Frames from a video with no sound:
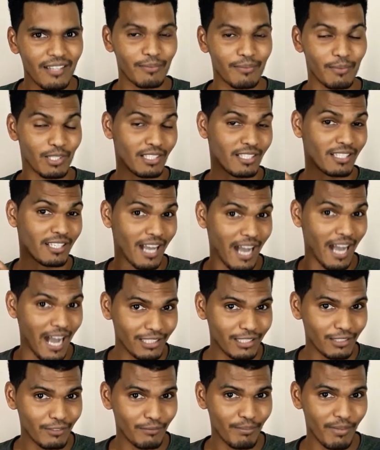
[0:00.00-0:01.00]
which is the
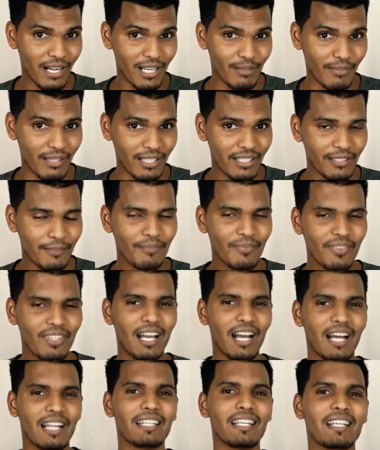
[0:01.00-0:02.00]
act of parliament,
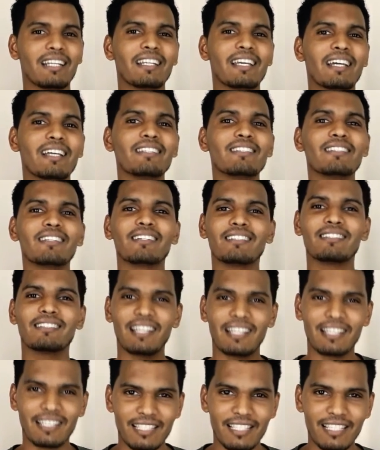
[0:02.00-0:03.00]
and then there's
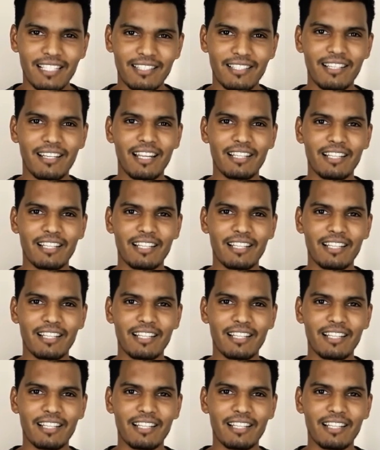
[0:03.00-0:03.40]
delegated